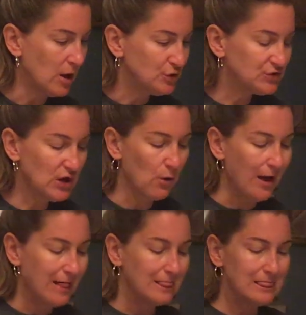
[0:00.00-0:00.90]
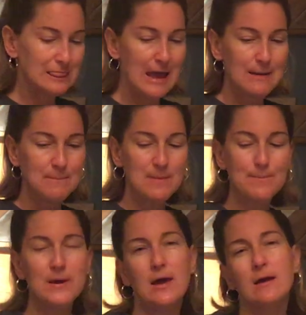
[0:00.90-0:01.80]
So let me
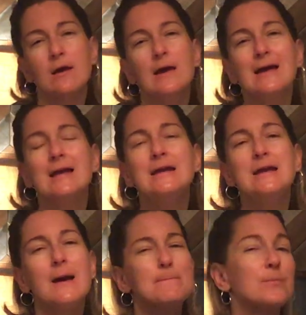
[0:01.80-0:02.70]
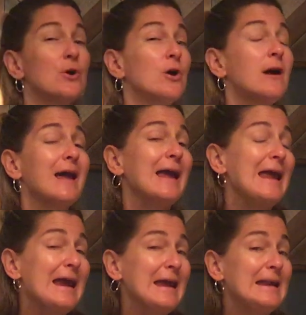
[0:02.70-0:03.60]
pick number
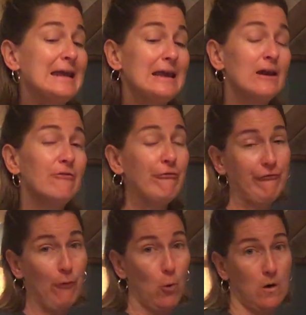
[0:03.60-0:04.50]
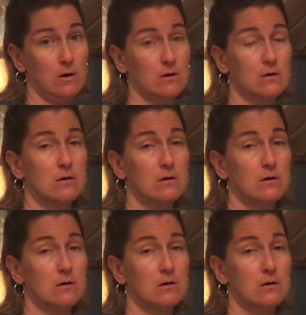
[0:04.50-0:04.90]
84.